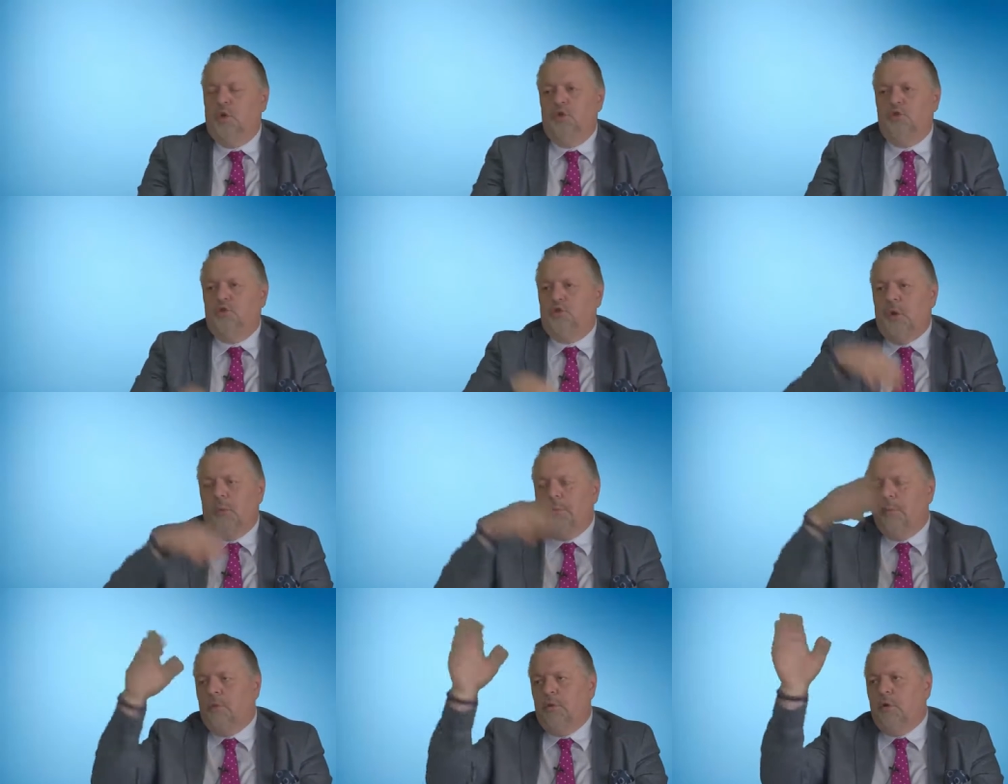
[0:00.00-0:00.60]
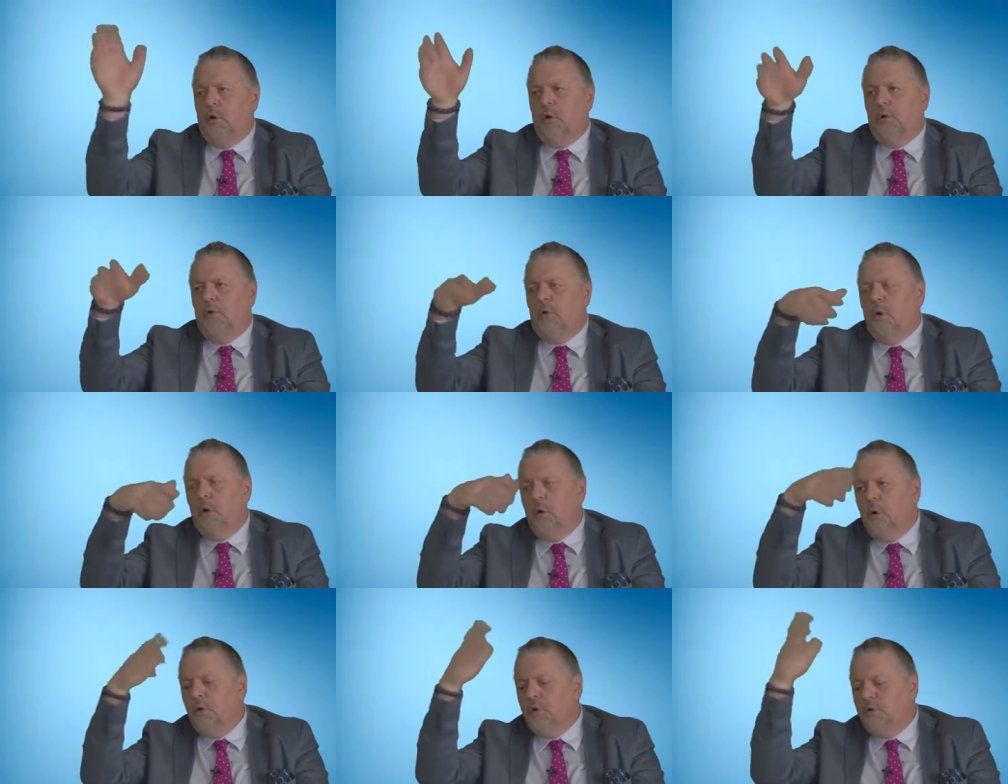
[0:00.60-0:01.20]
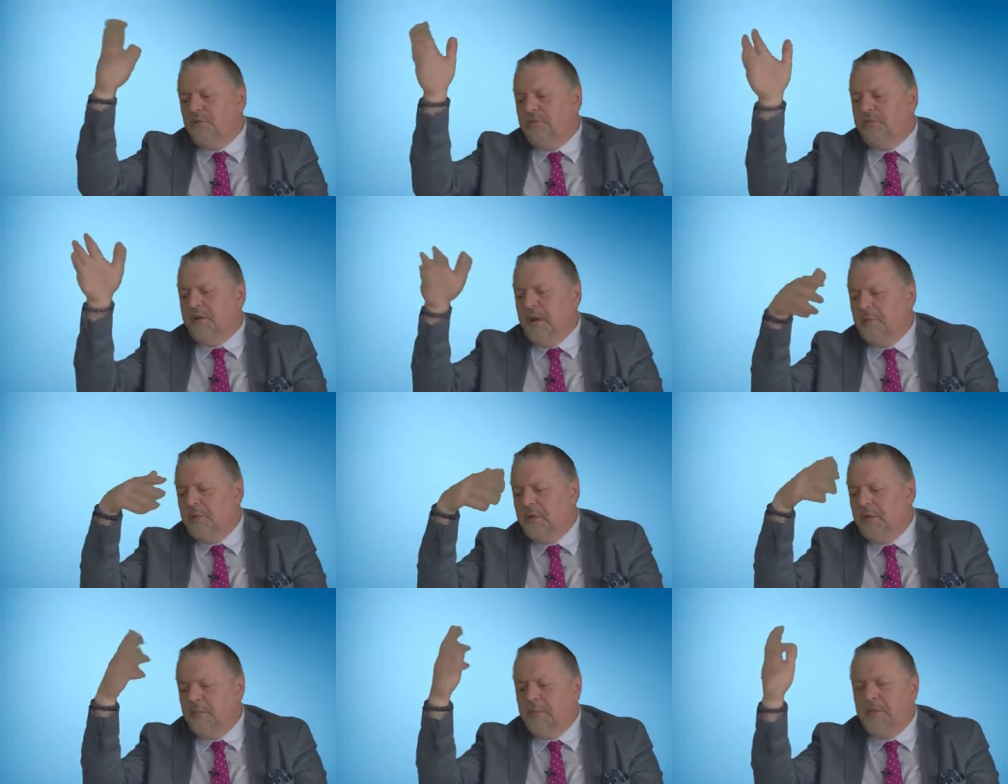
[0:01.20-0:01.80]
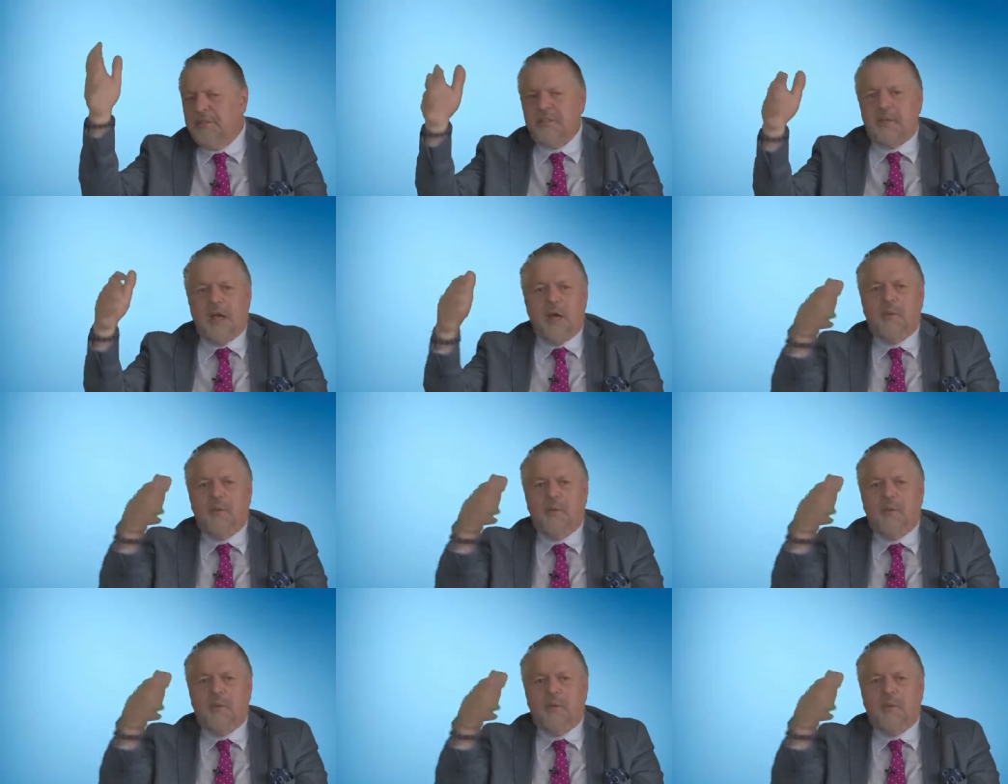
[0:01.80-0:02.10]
some old family business.